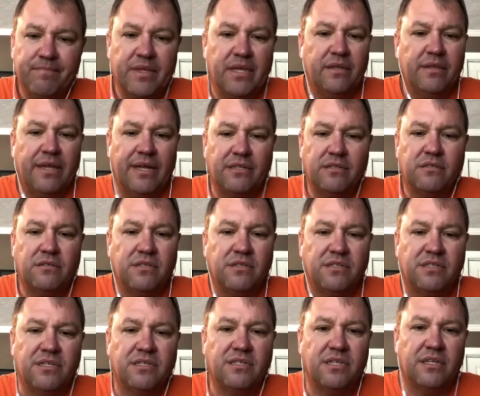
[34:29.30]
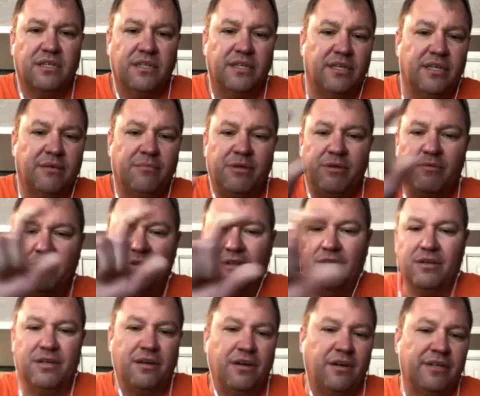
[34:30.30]
that's statistically. I mean, we
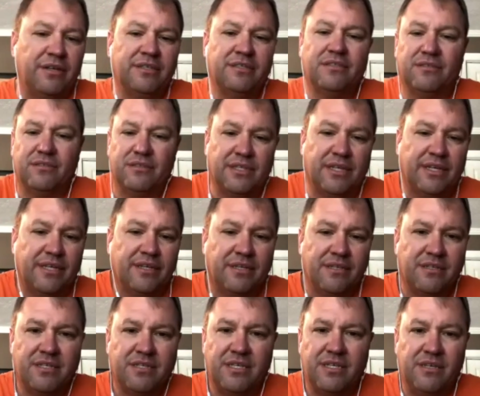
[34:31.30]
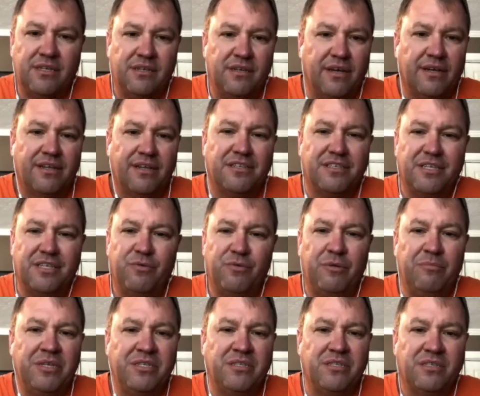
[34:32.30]
look at our industry. I can see I can see when
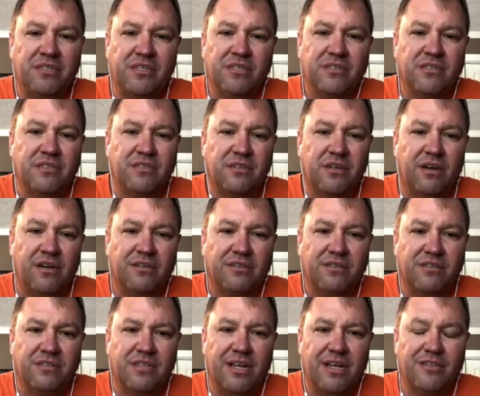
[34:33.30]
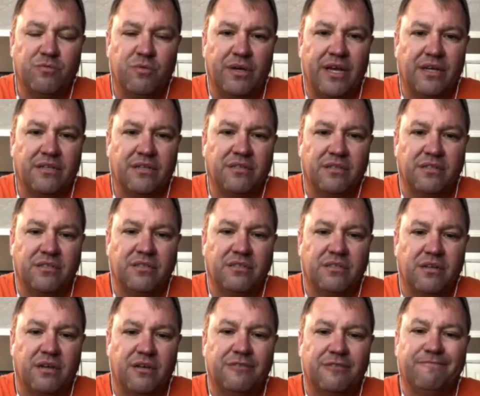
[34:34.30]
busy season starts because that's when accidents
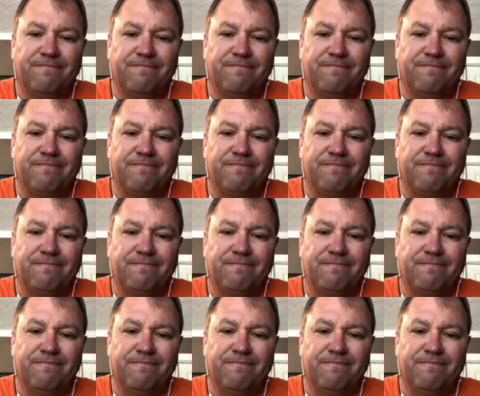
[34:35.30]
start.